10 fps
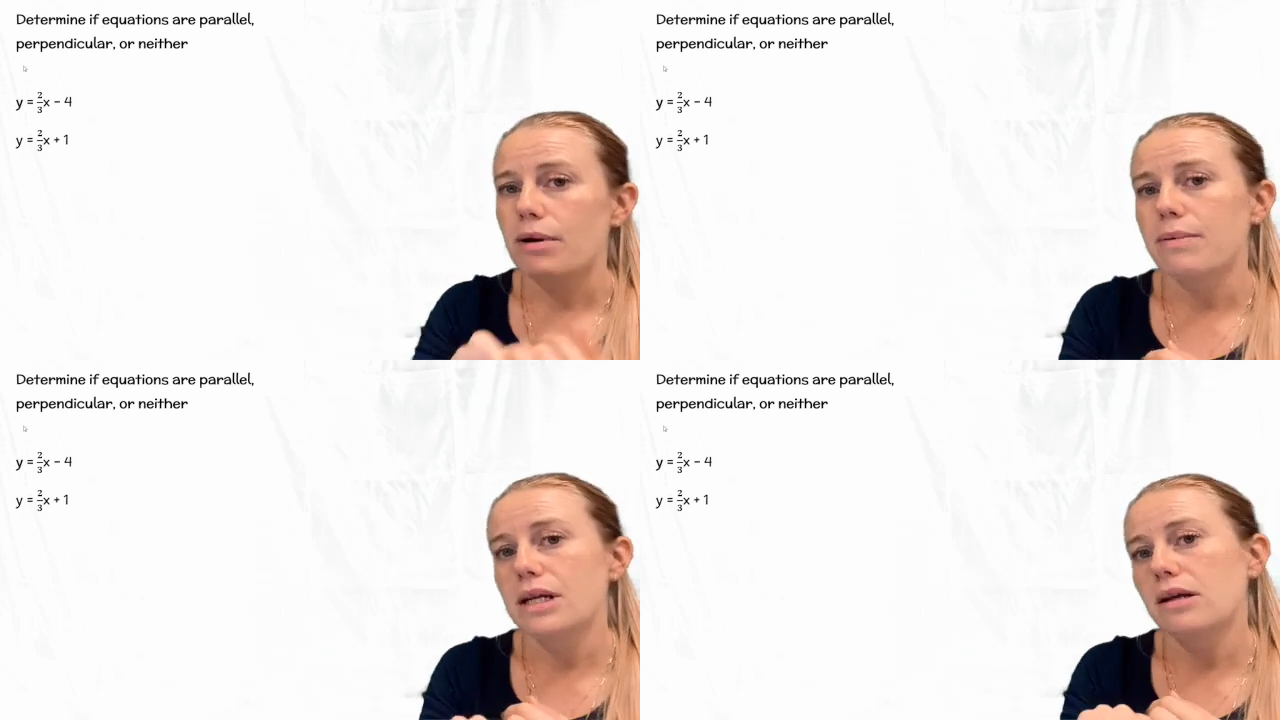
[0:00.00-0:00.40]

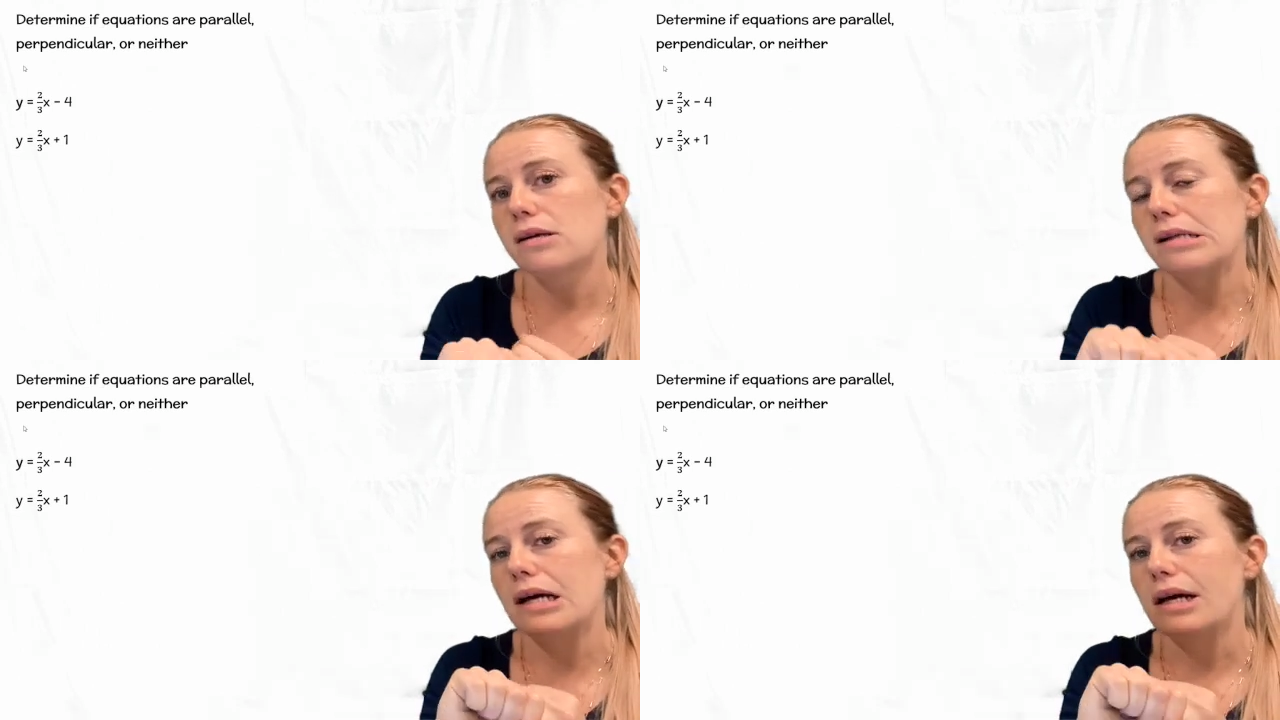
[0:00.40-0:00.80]

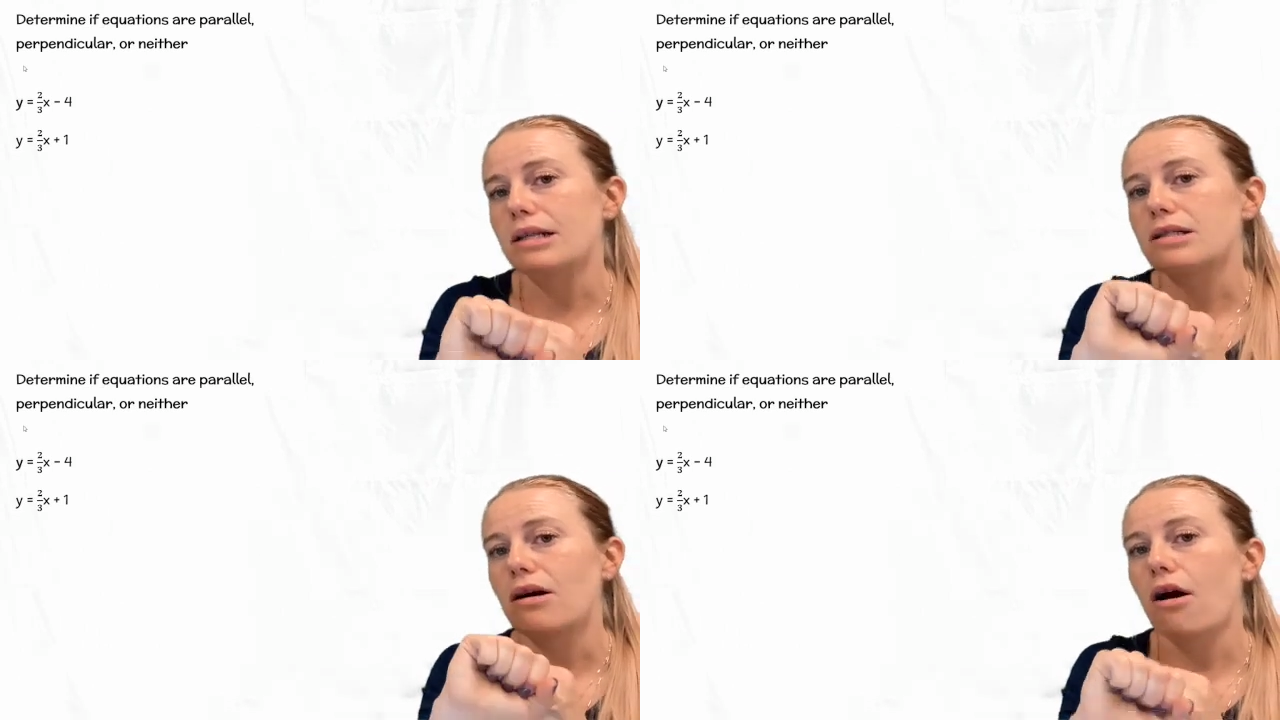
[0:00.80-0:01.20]
Perpendicular
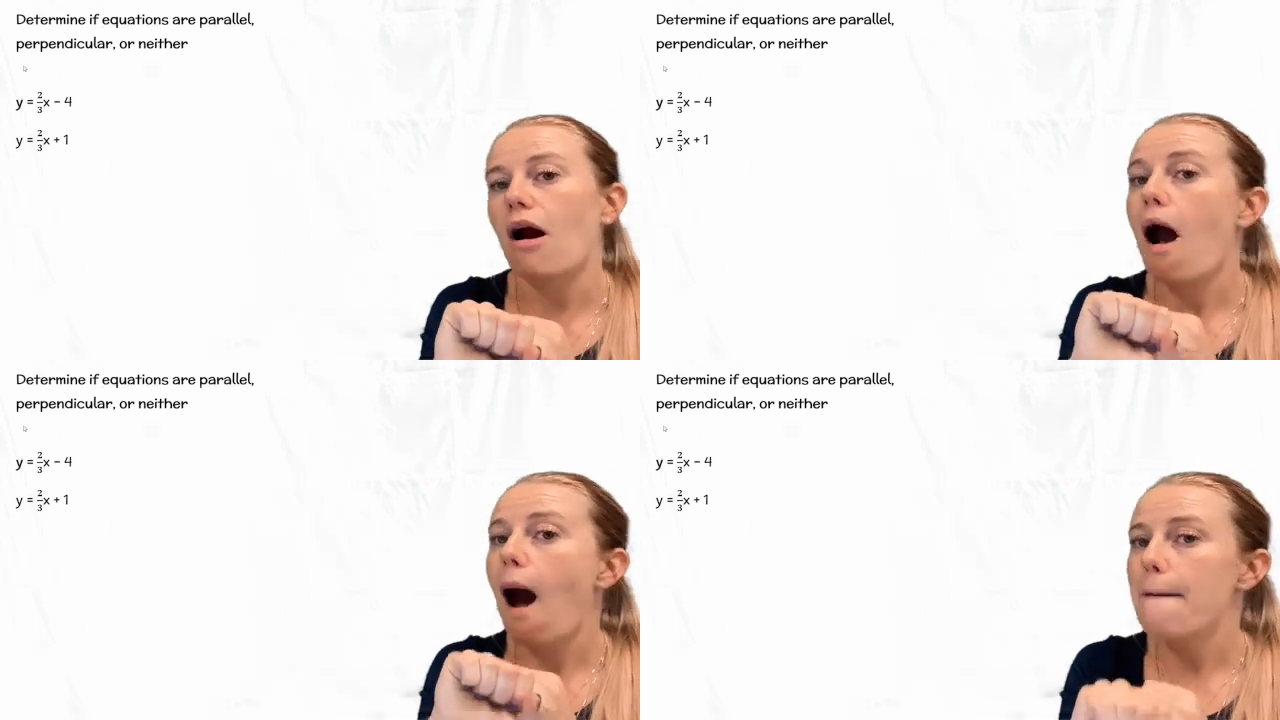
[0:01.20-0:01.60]
lines
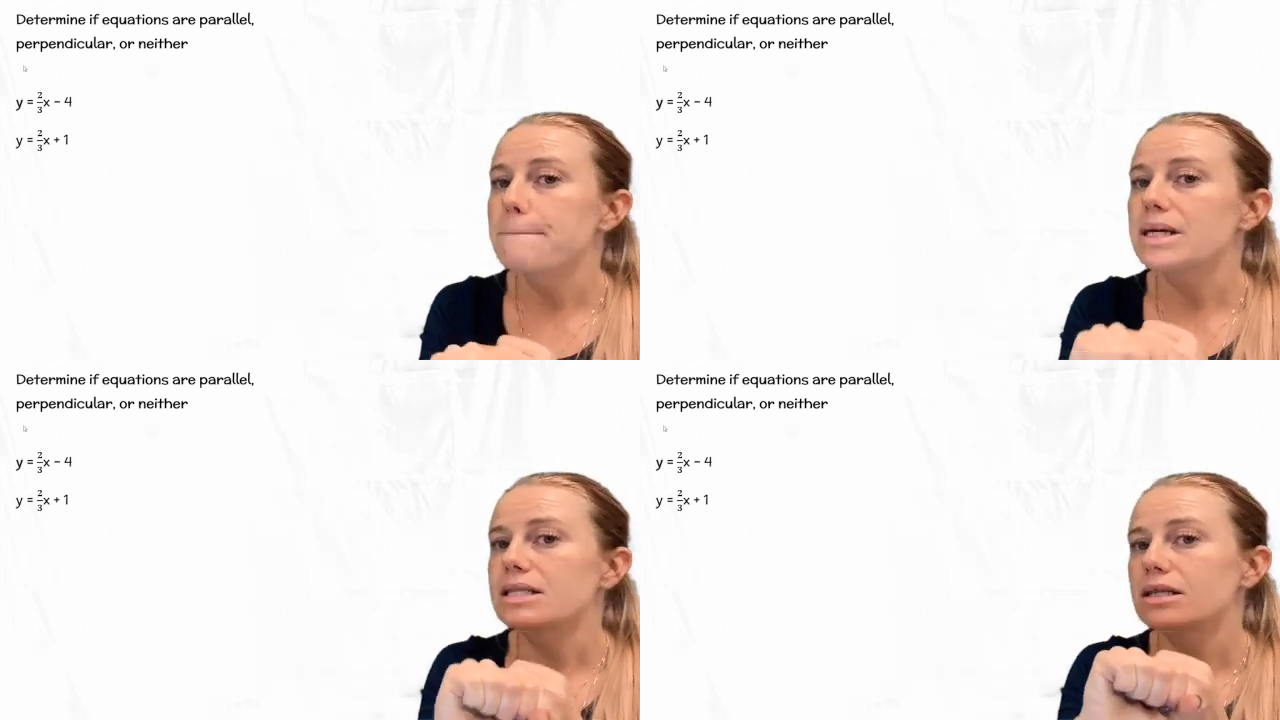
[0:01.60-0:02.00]
are
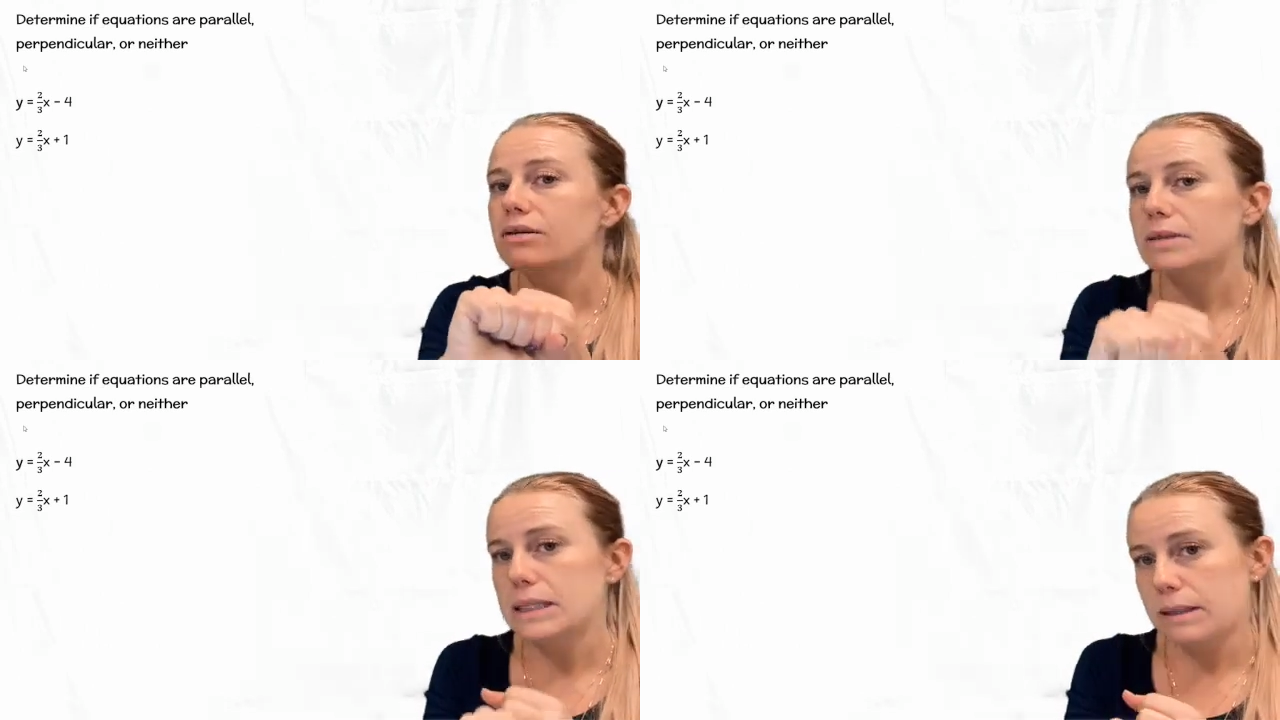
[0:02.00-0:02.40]

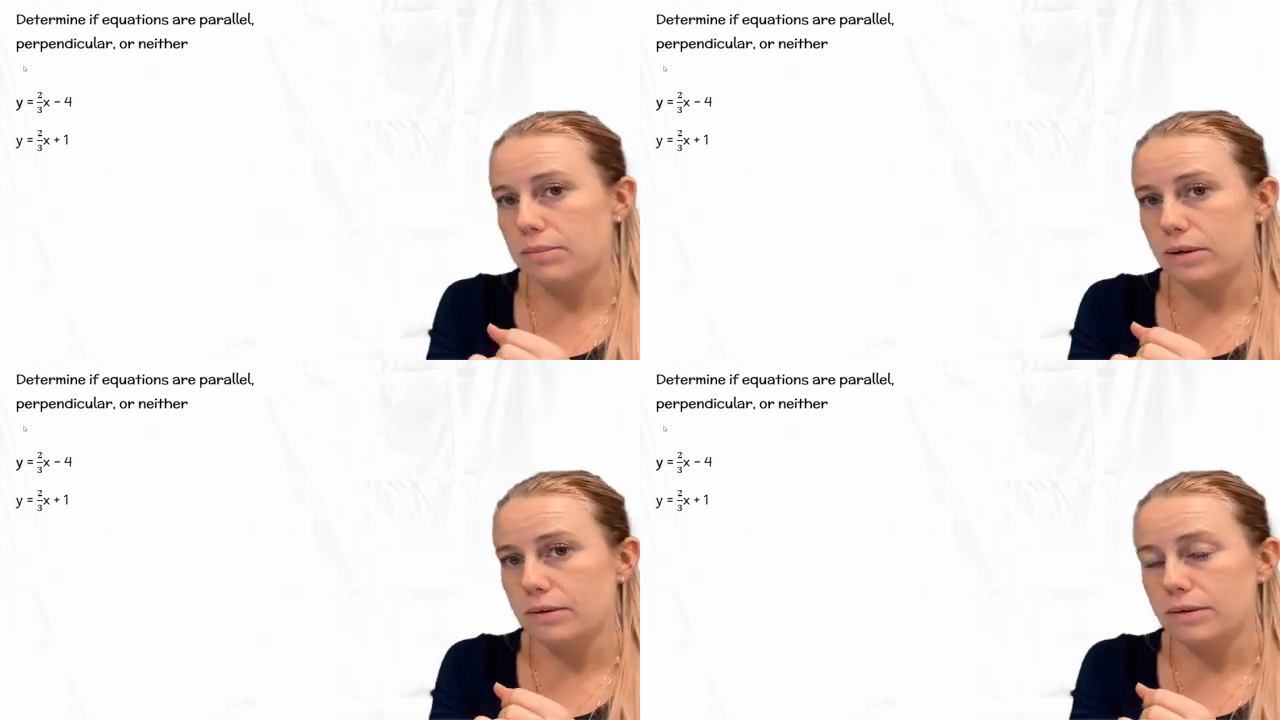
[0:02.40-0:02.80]
opposite
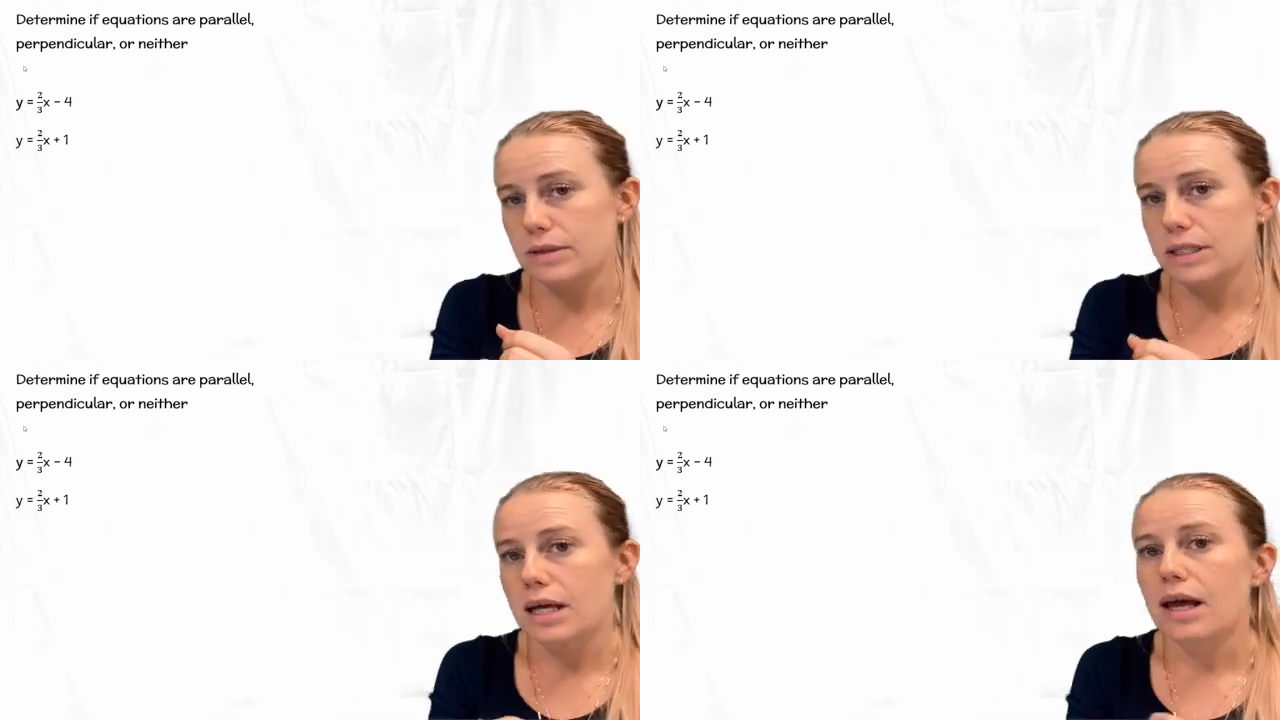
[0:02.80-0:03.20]

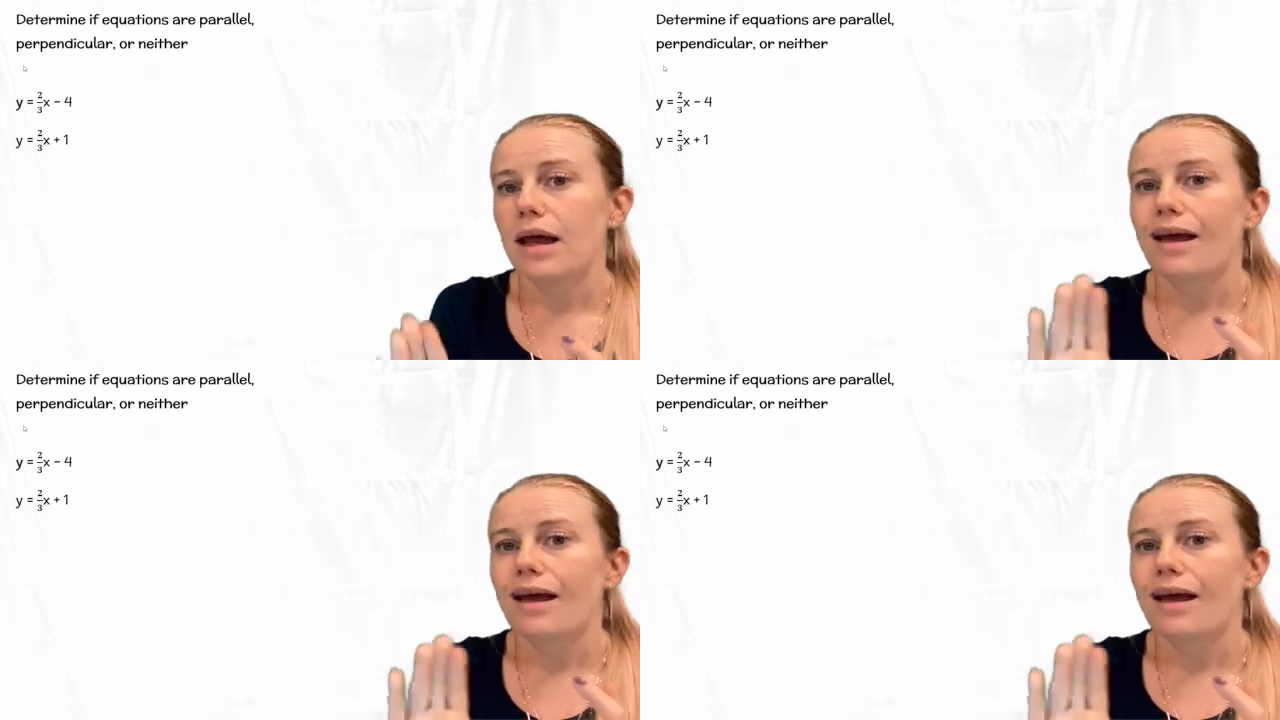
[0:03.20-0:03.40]
reciprocals.